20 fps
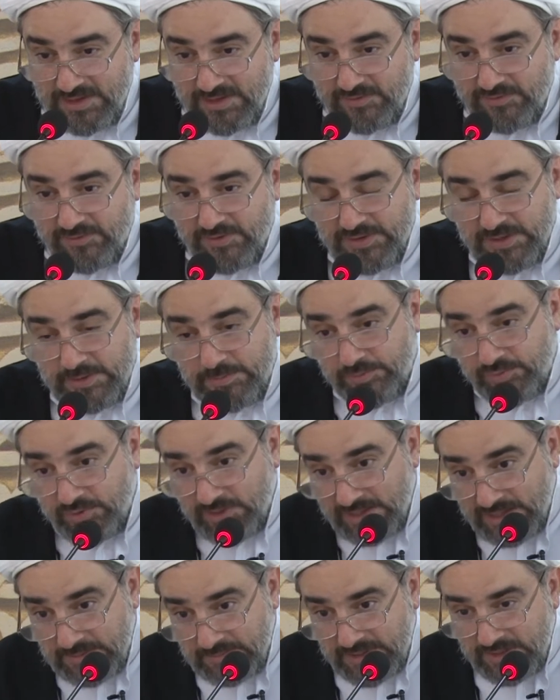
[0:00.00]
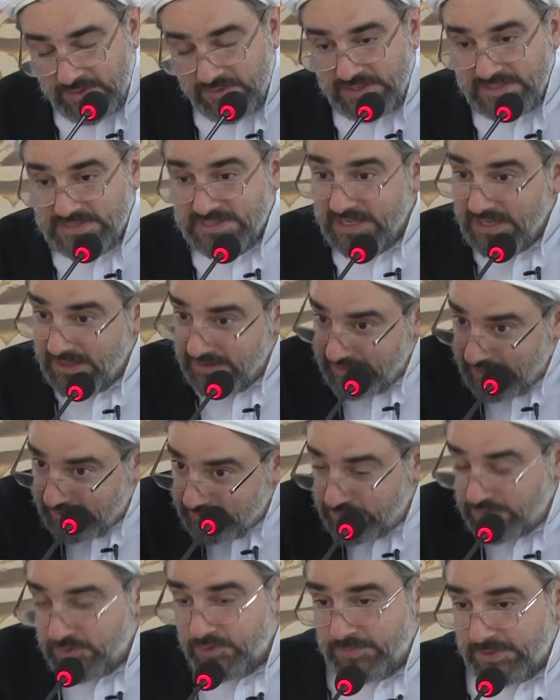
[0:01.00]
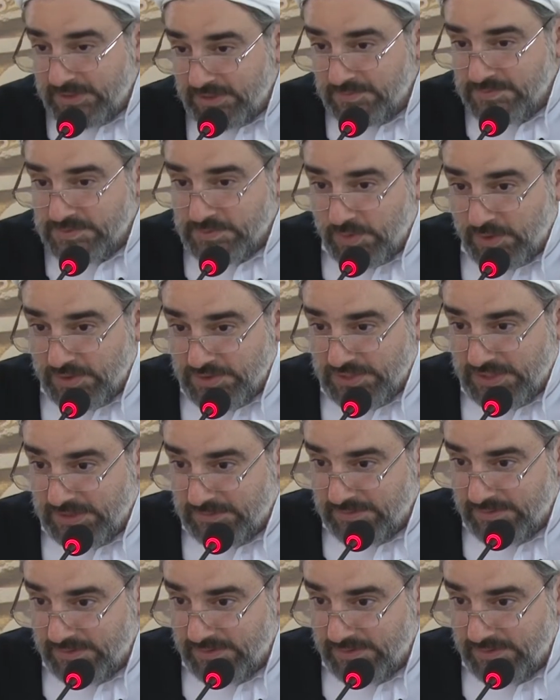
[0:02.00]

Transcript: for the preliminaries, that too becomes wajib.